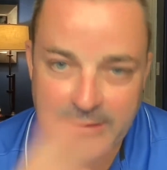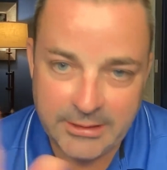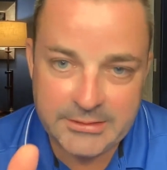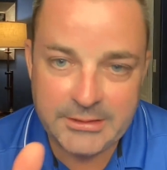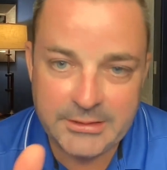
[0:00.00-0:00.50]

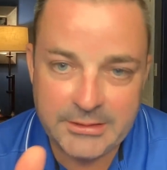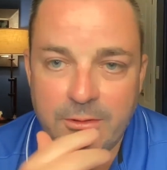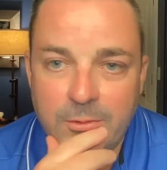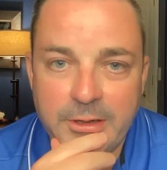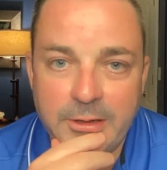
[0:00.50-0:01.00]
That's neither here
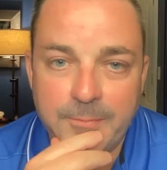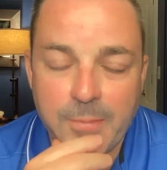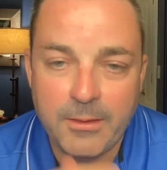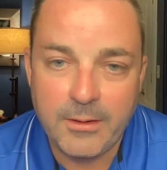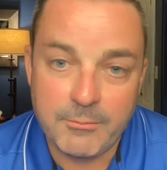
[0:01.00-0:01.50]
nor there.
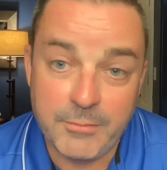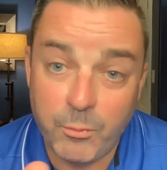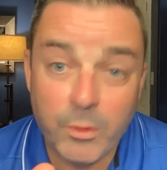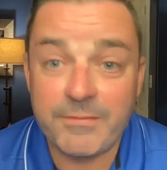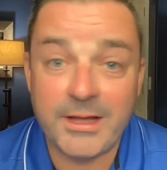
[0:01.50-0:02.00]
But
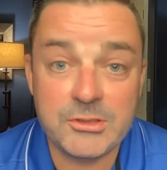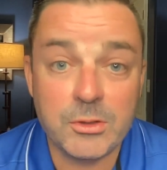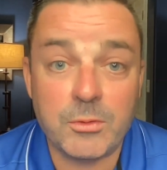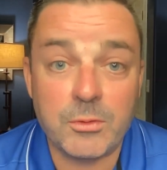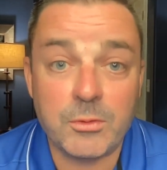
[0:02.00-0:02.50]
what if that's
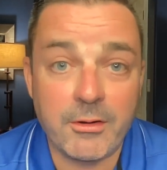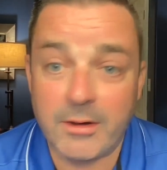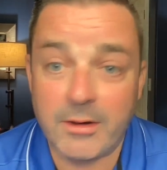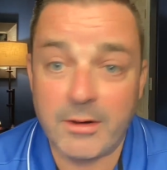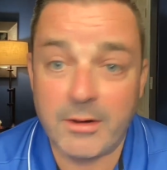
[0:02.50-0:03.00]
your
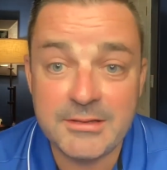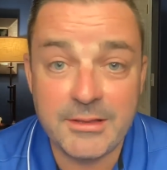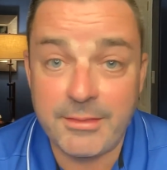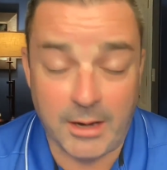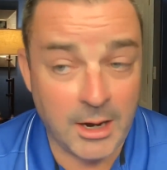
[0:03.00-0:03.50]
carrier and that's the thing?